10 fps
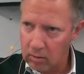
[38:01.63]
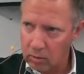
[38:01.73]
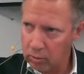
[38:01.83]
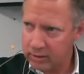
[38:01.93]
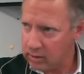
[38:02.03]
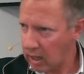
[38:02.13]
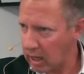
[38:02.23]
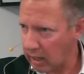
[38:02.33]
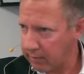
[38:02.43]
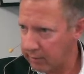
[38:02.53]
Who is
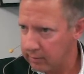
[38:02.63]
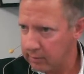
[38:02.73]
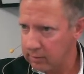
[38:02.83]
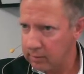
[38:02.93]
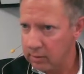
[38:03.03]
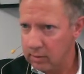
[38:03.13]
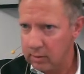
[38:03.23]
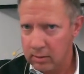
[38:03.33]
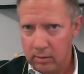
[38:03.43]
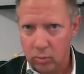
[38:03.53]
God?
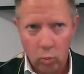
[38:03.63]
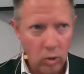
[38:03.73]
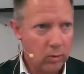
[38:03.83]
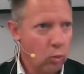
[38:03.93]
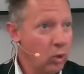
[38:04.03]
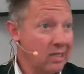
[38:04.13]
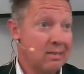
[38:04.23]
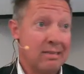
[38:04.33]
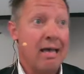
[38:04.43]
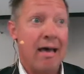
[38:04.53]
What
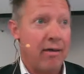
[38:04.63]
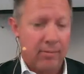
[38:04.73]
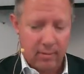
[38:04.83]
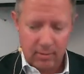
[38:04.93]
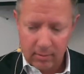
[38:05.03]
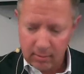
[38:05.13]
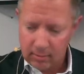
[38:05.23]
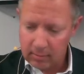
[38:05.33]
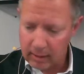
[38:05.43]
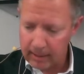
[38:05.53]
is death,
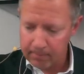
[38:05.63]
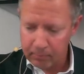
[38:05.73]
okay?